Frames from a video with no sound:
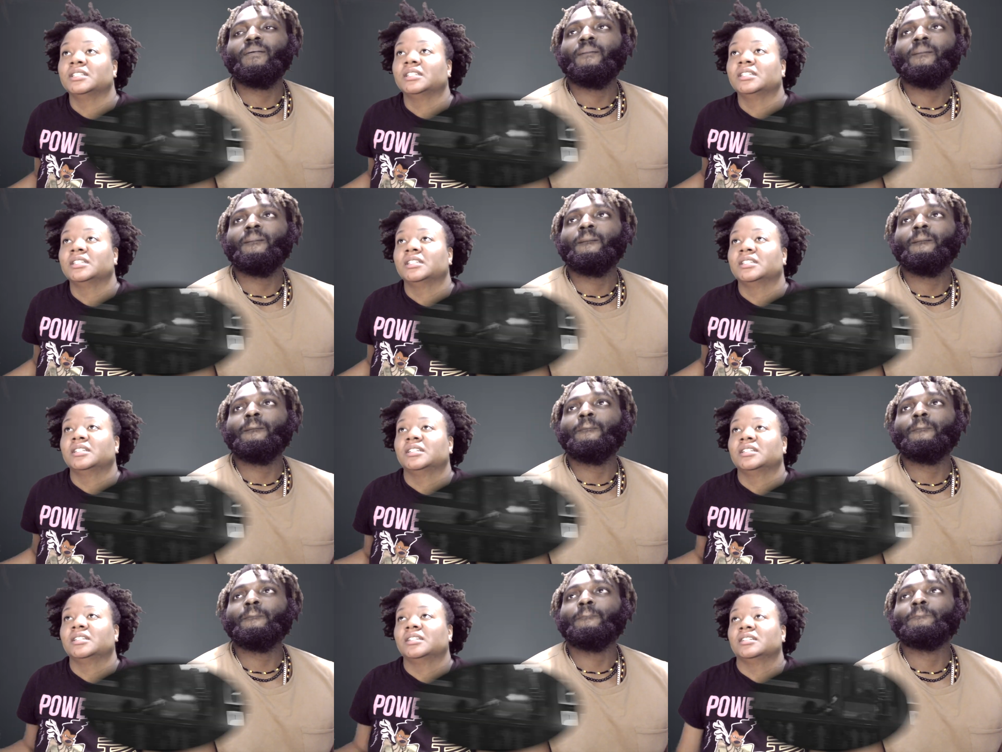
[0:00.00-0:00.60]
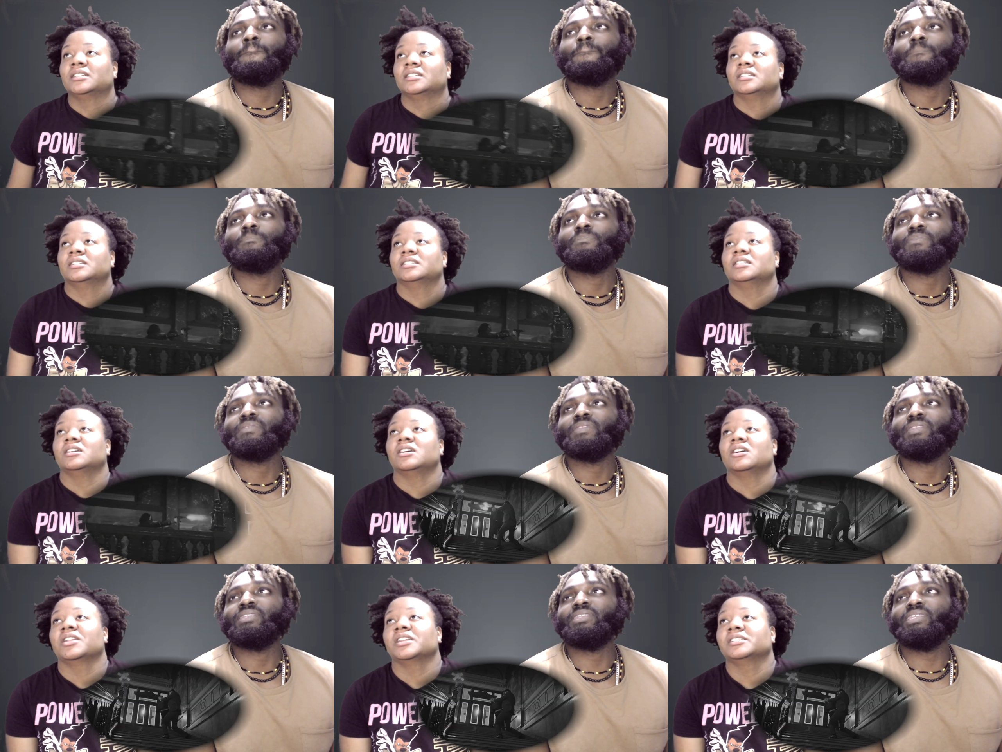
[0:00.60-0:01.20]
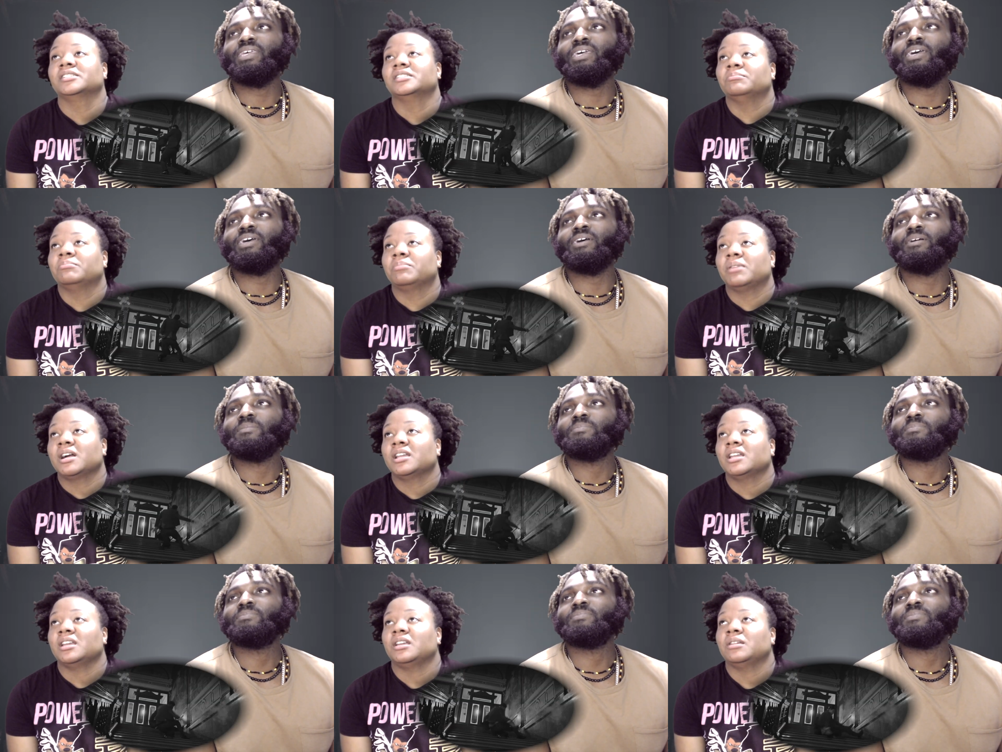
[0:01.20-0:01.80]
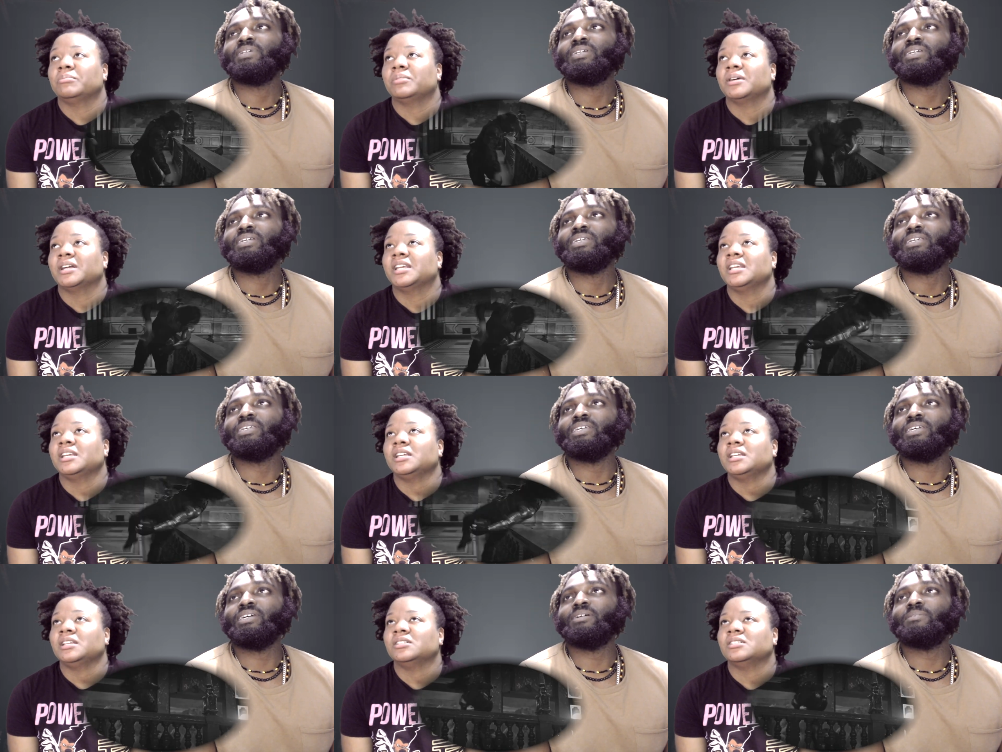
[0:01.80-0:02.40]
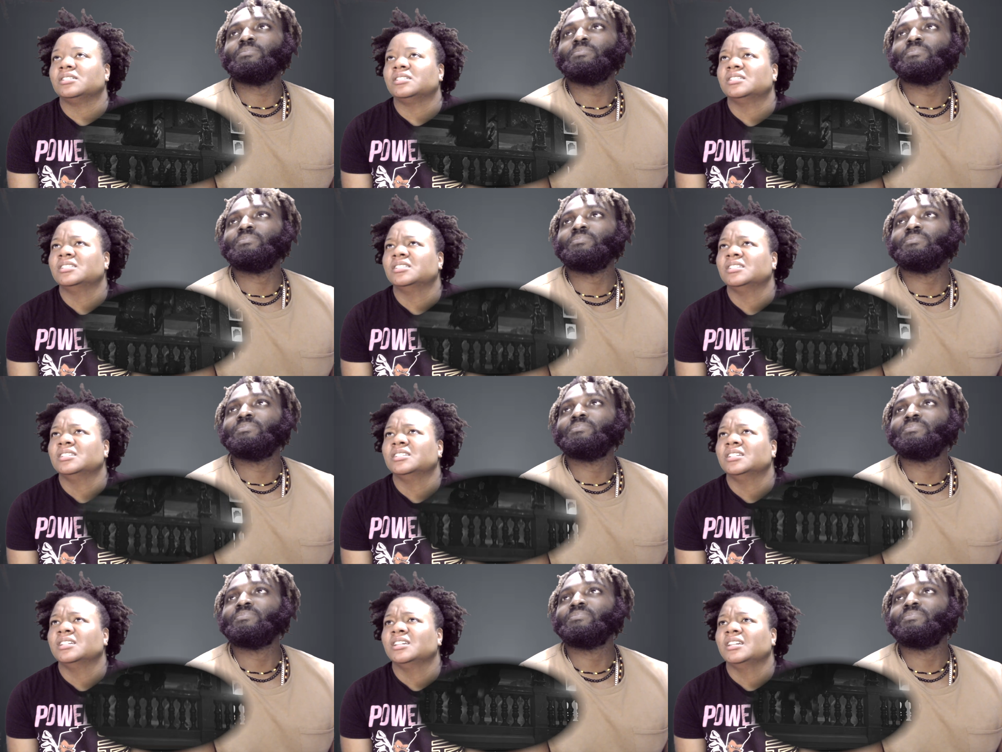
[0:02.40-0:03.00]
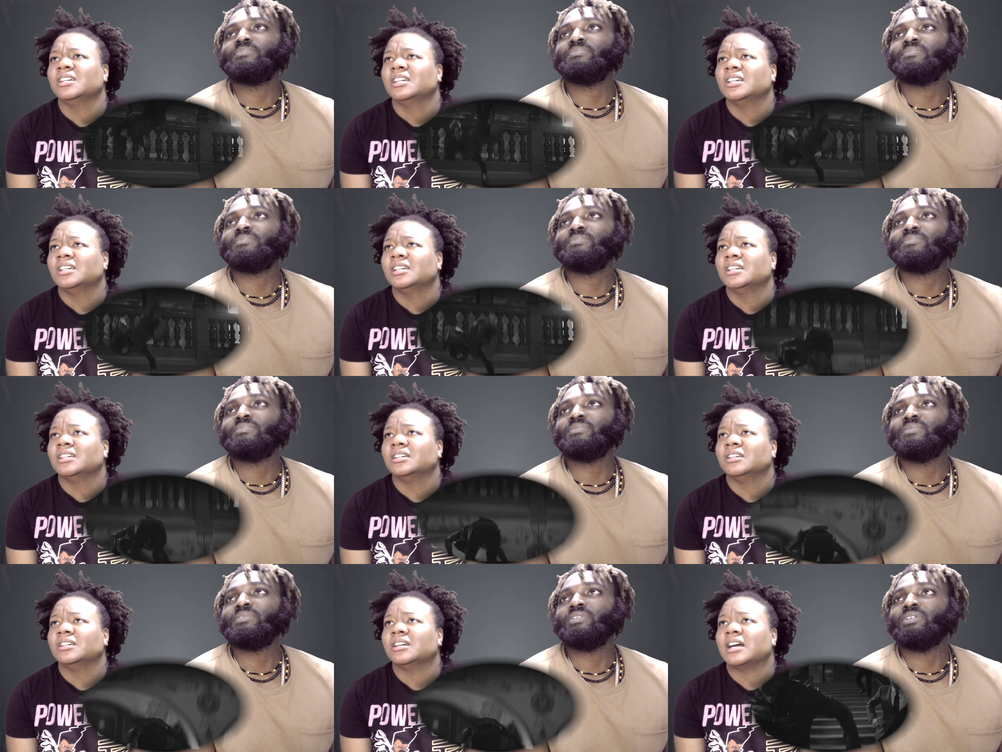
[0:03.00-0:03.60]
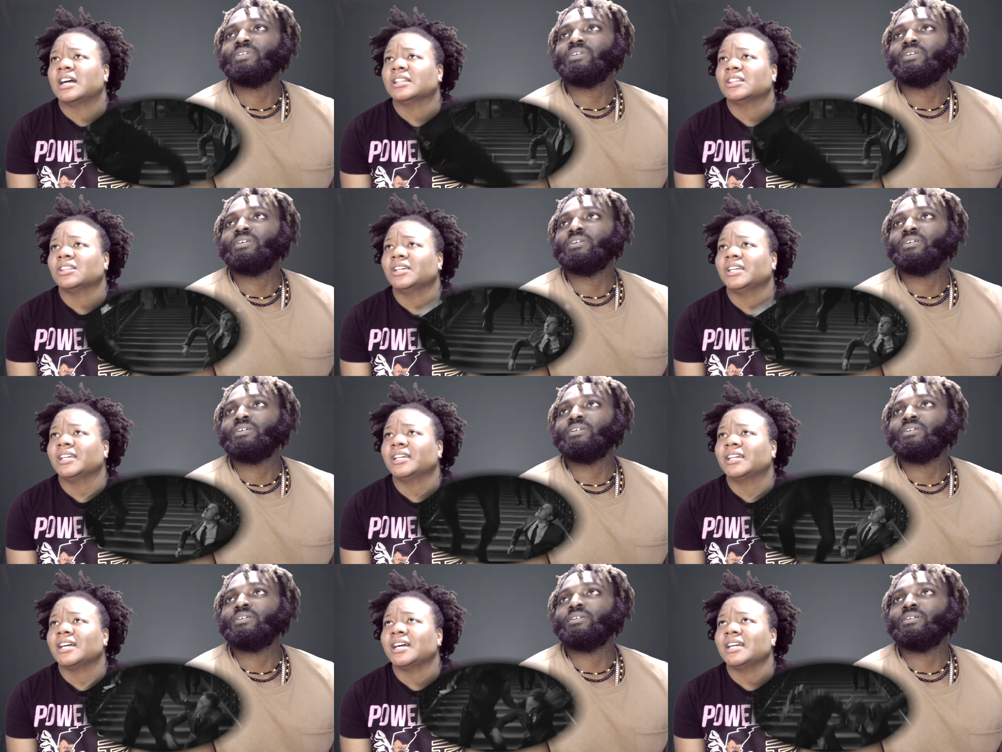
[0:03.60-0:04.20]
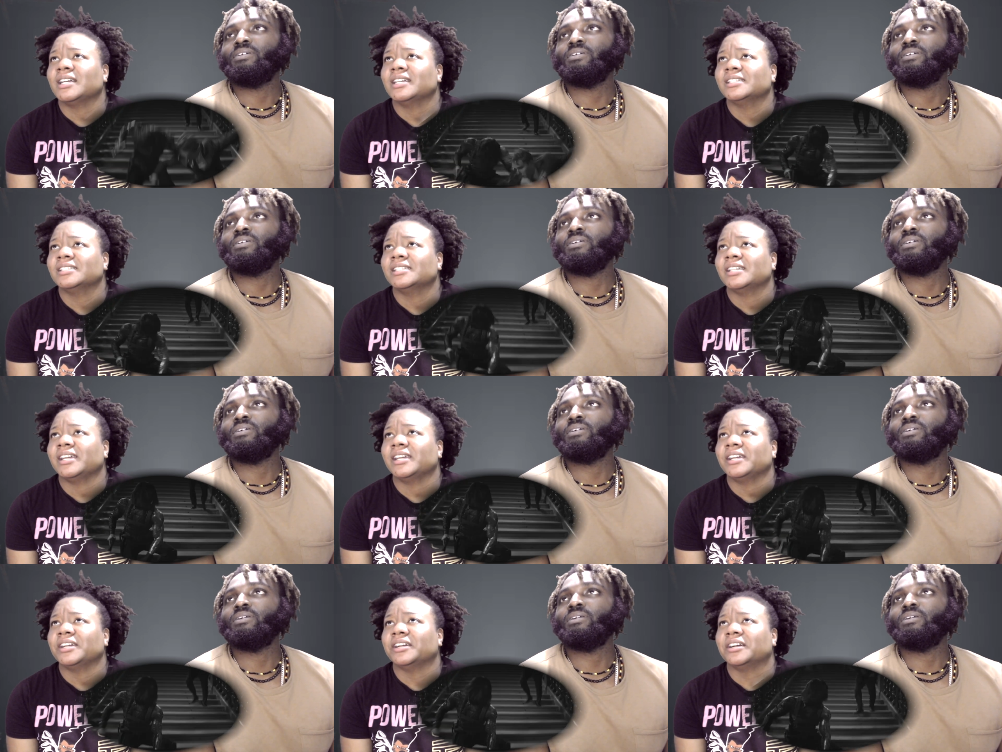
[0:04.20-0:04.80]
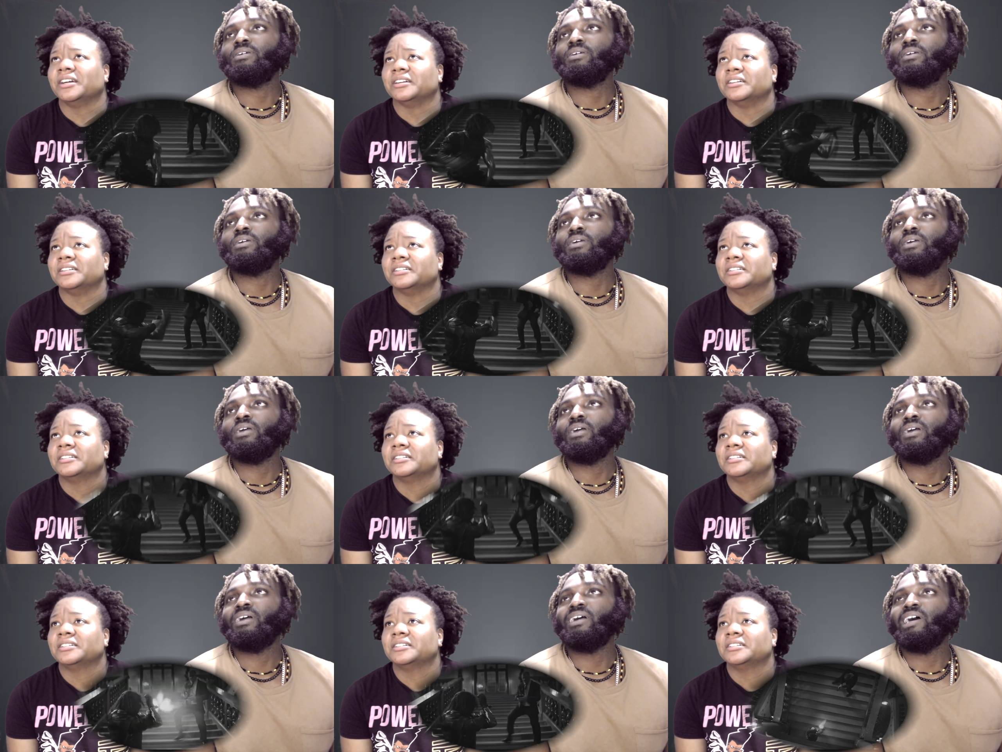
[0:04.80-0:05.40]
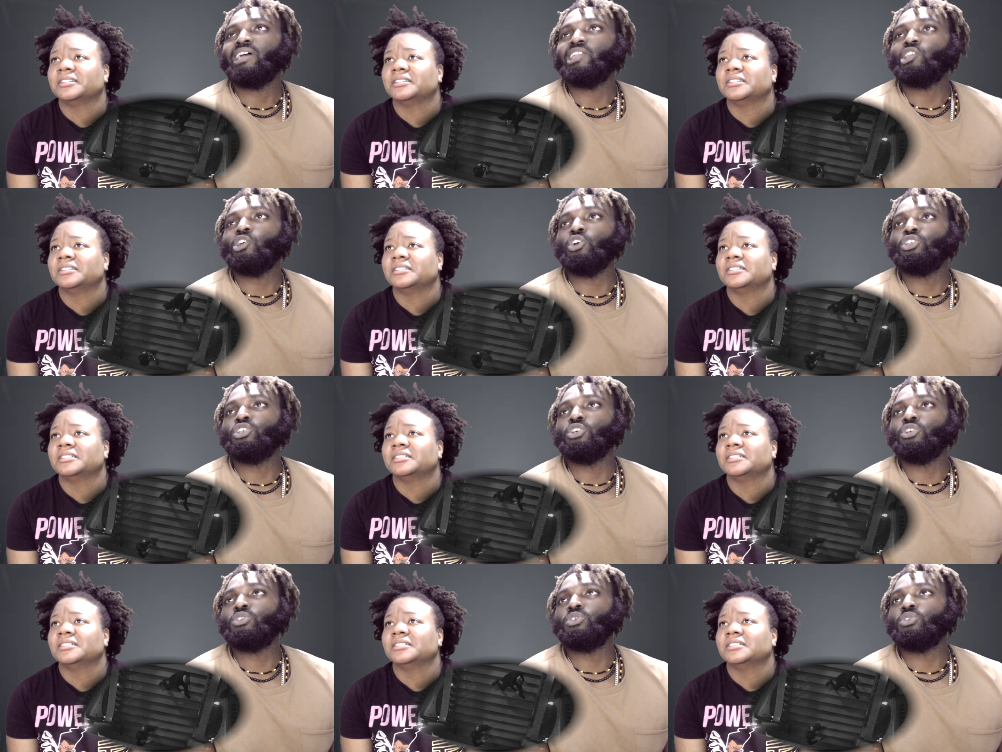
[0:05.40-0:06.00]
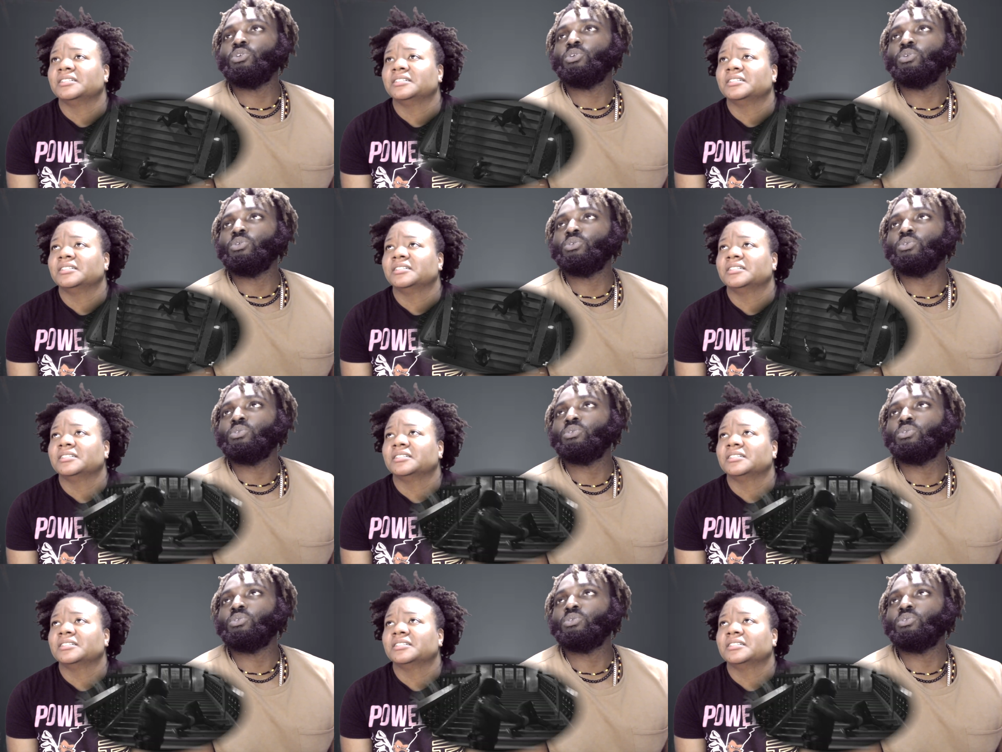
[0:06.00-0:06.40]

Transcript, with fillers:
Speaker 1: Oh, this yeah. is Bucky, but he. Yep. I thought he cut his hair.
Speaker 2: Thought so too.